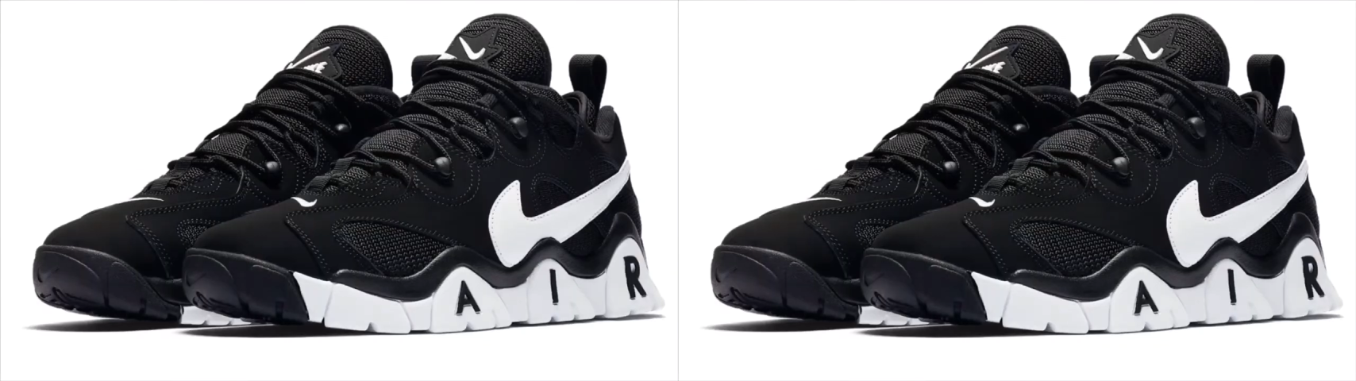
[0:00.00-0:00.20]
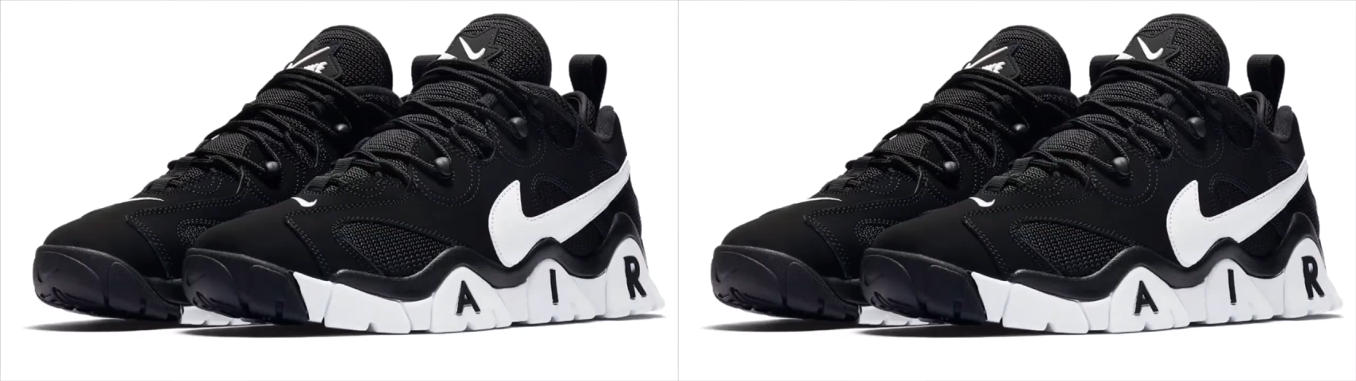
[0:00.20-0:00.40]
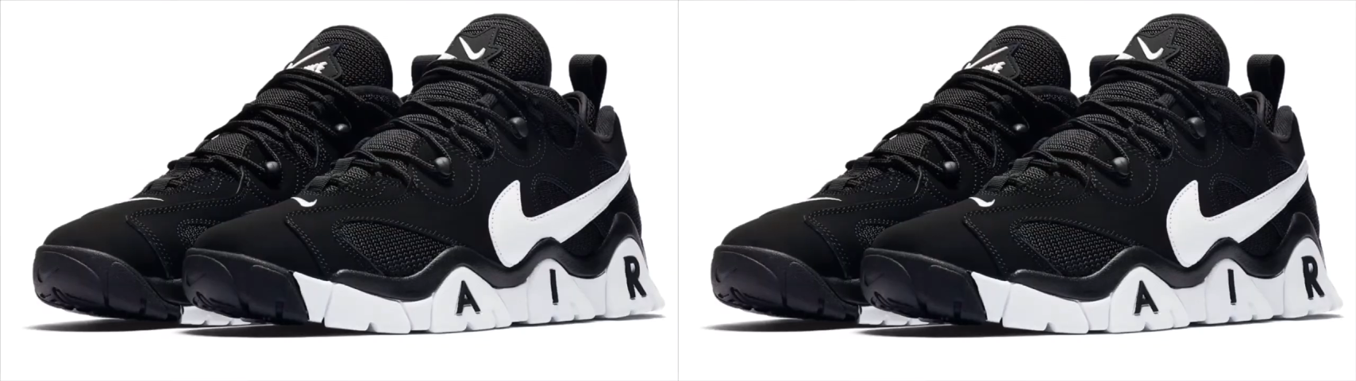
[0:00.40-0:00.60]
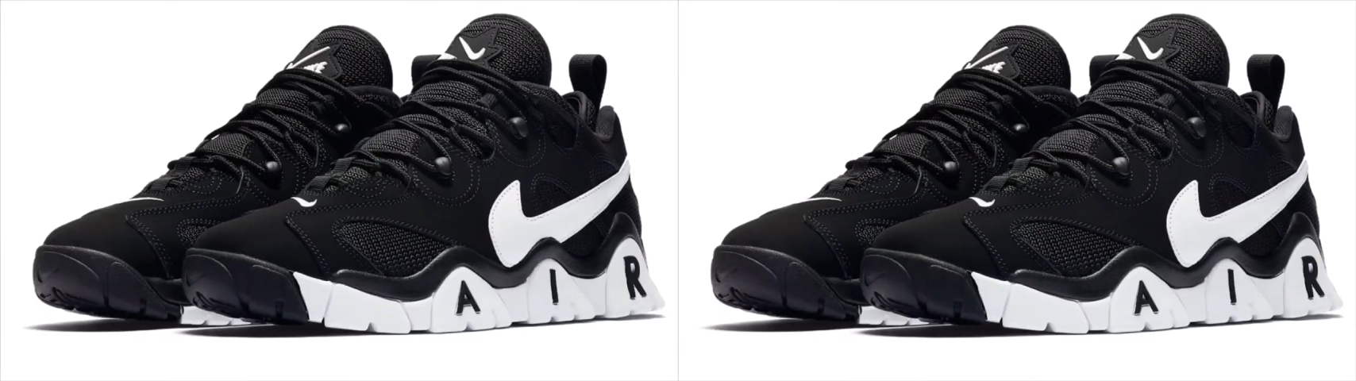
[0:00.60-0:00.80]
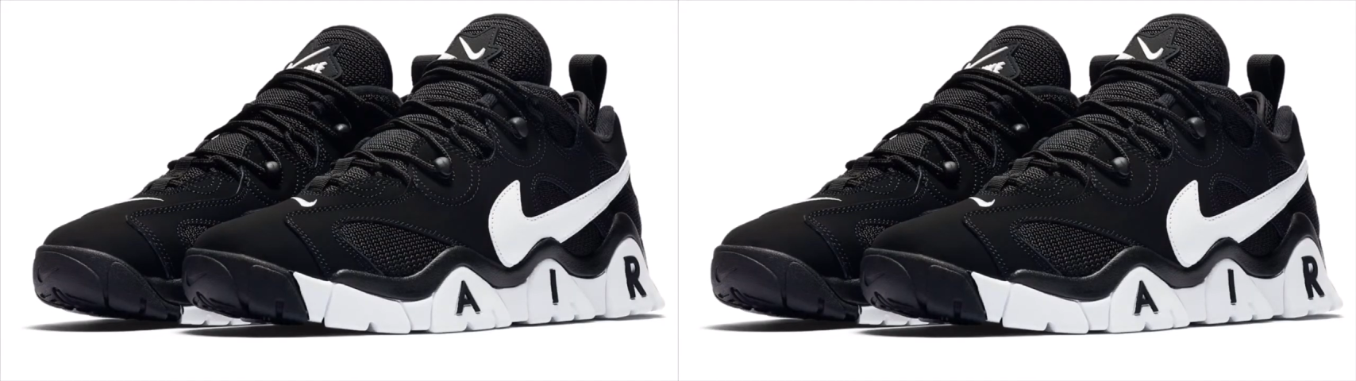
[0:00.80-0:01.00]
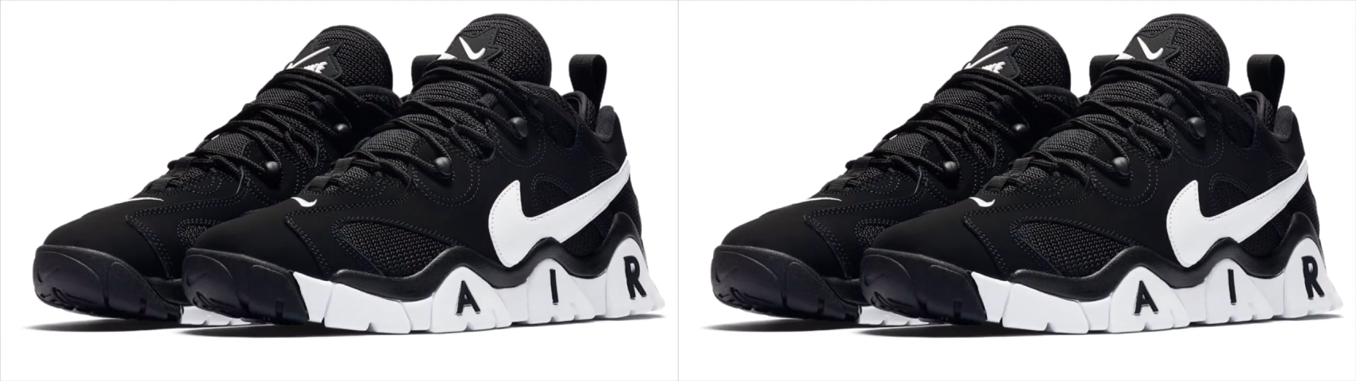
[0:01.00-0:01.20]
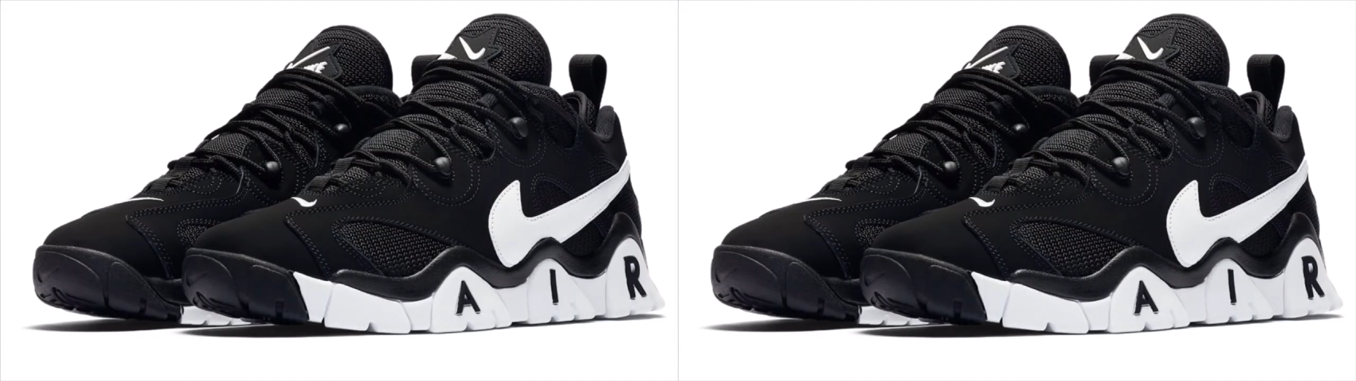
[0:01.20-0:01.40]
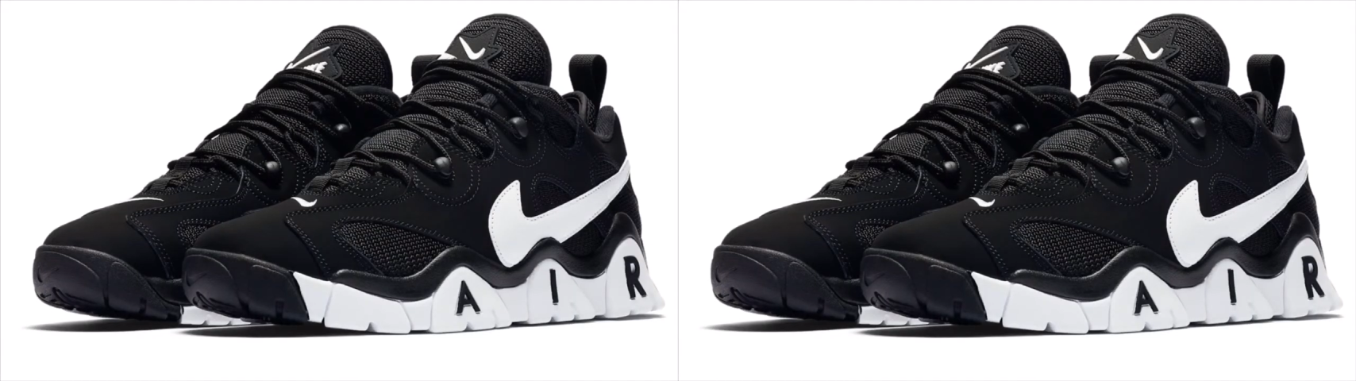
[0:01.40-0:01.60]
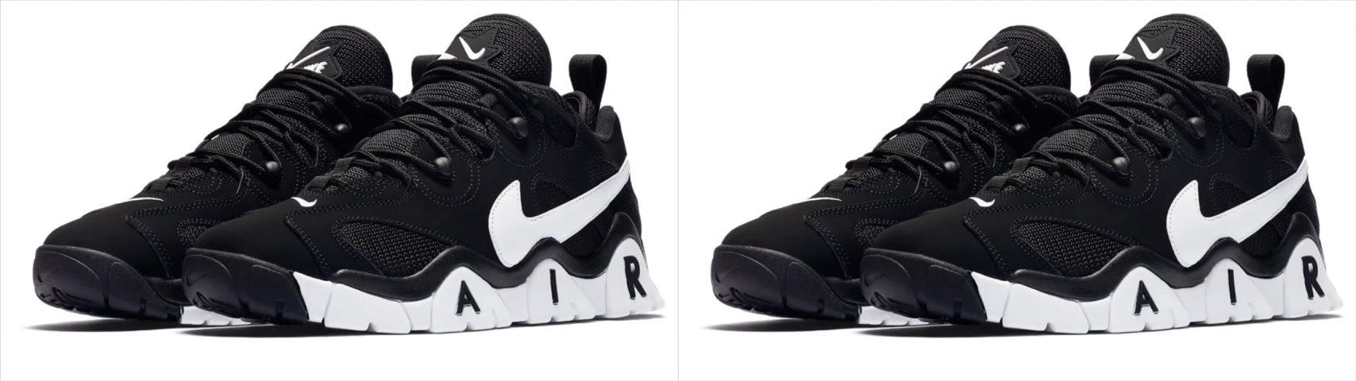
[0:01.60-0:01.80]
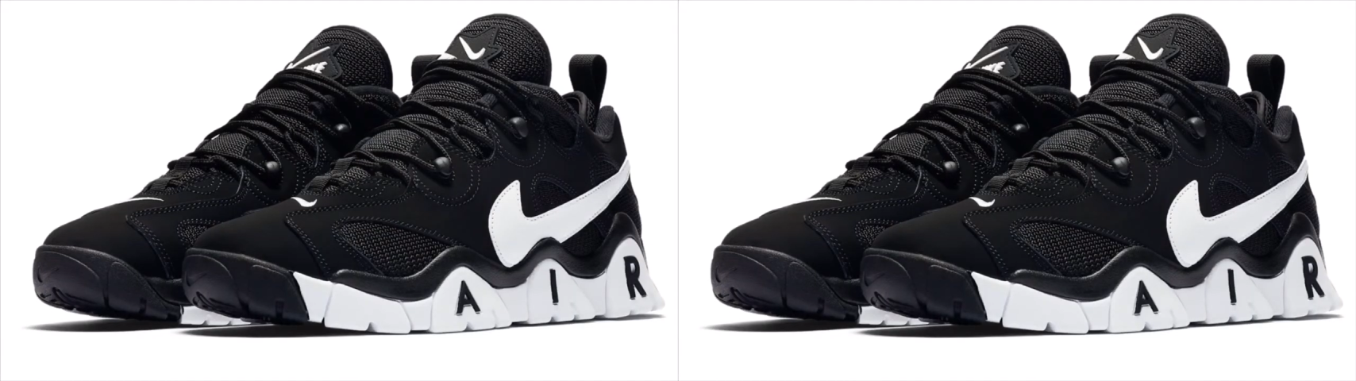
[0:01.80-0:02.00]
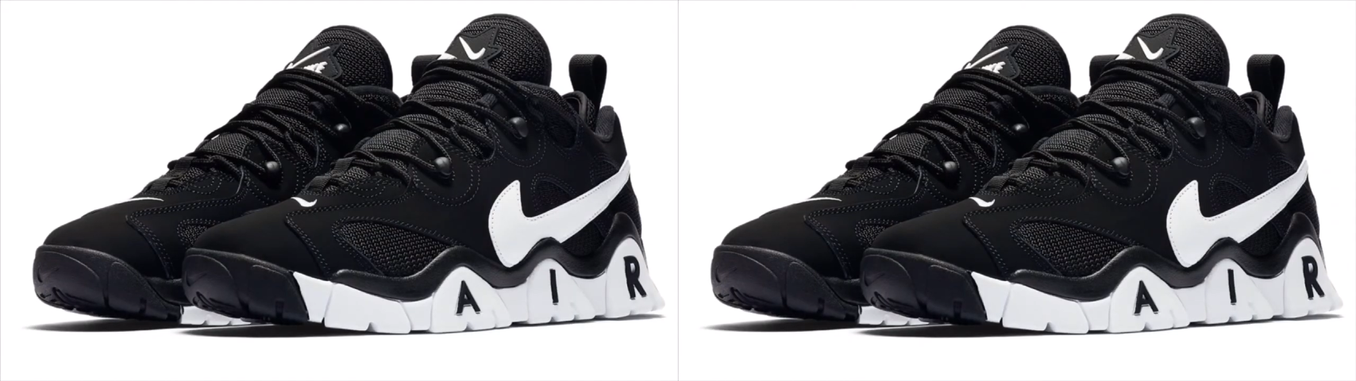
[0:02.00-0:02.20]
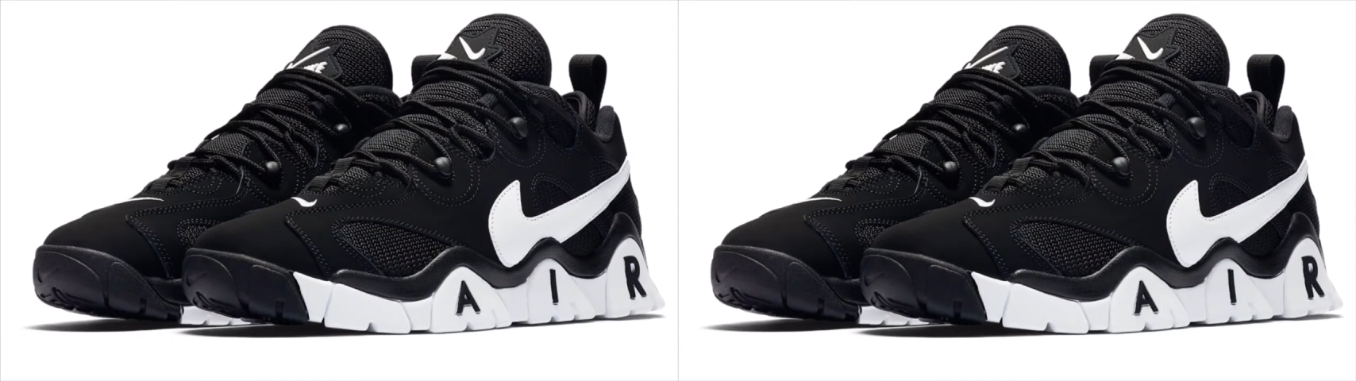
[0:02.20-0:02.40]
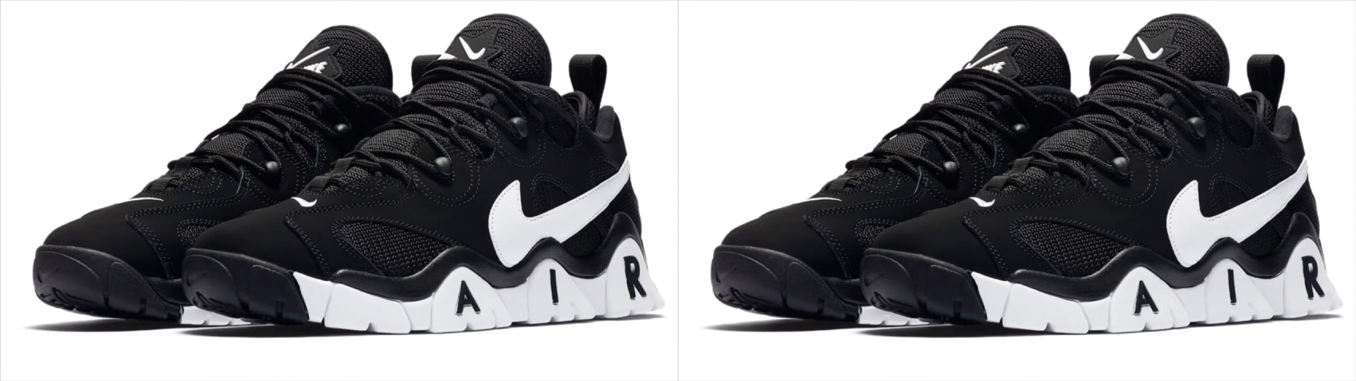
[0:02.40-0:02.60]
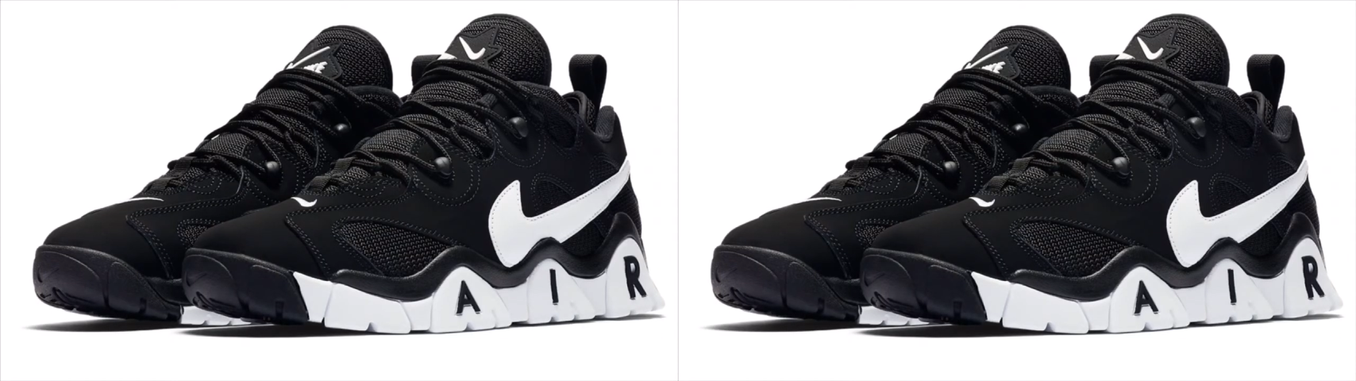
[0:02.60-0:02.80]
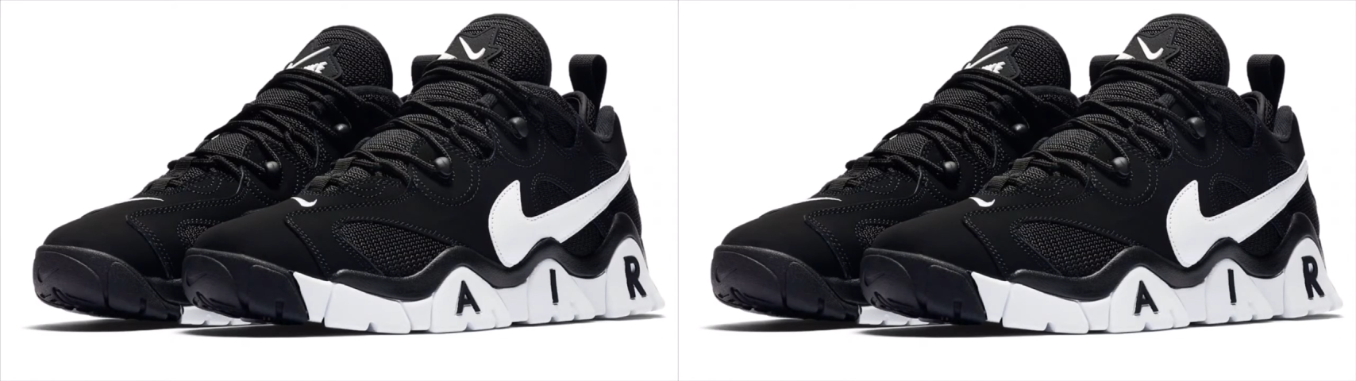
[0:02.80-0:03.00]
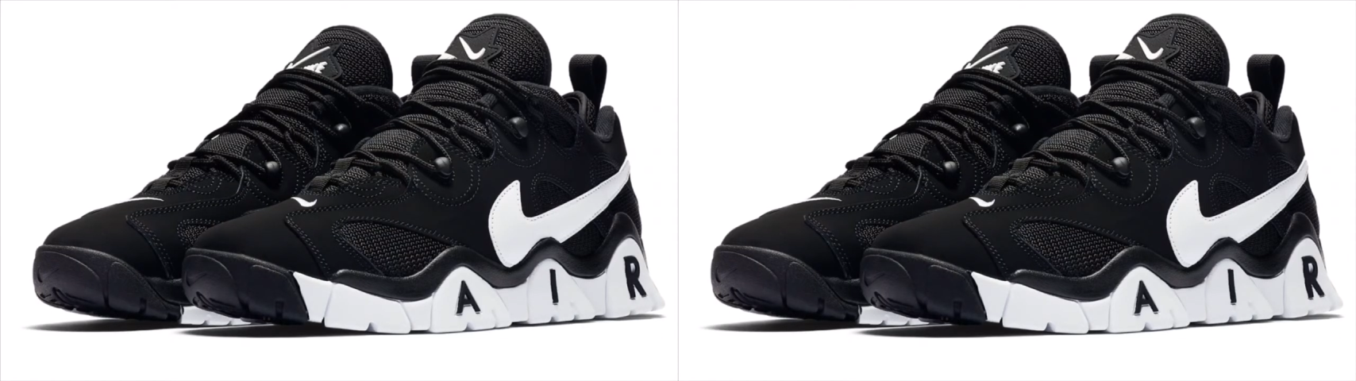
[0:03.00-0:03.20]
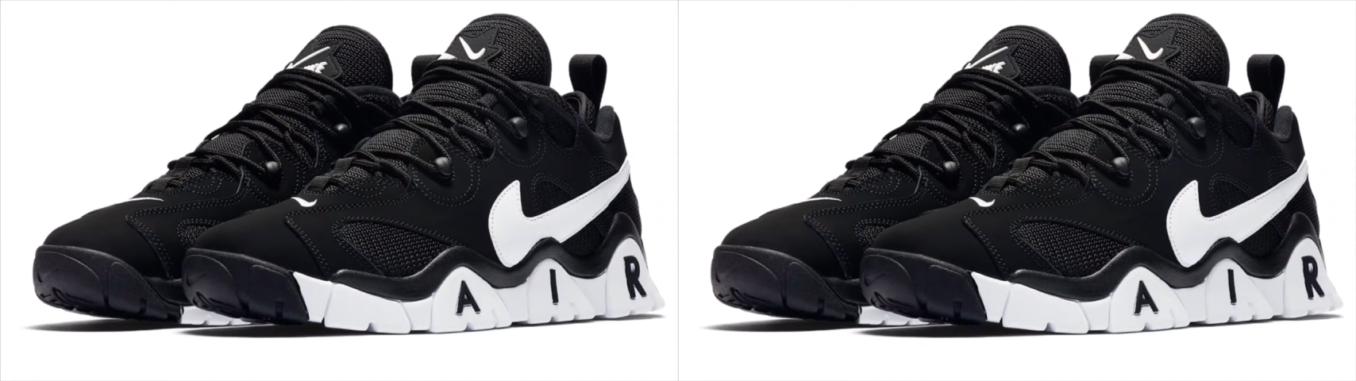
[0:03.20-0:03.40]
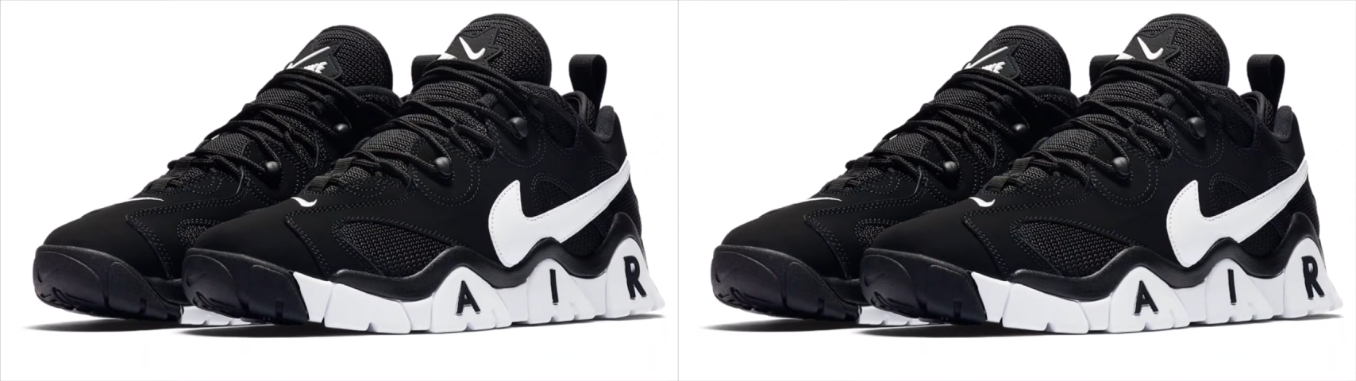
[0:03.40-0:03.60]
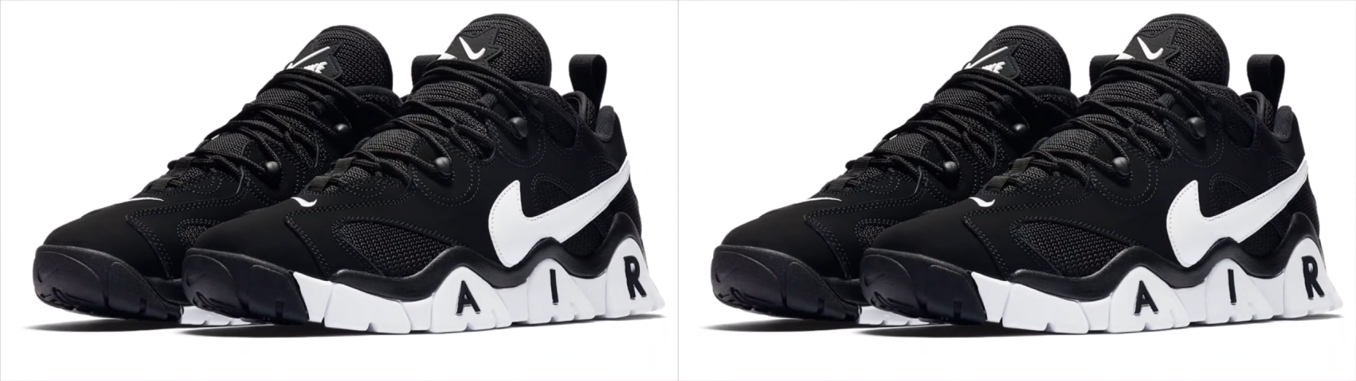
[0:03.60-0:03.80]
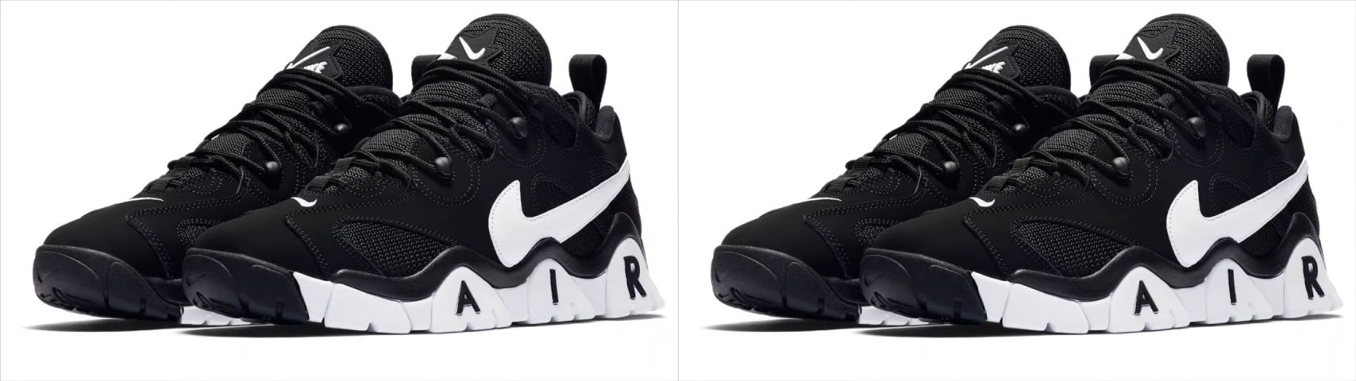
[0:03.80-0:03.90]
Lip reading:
No face is visible, so there are no lips to read.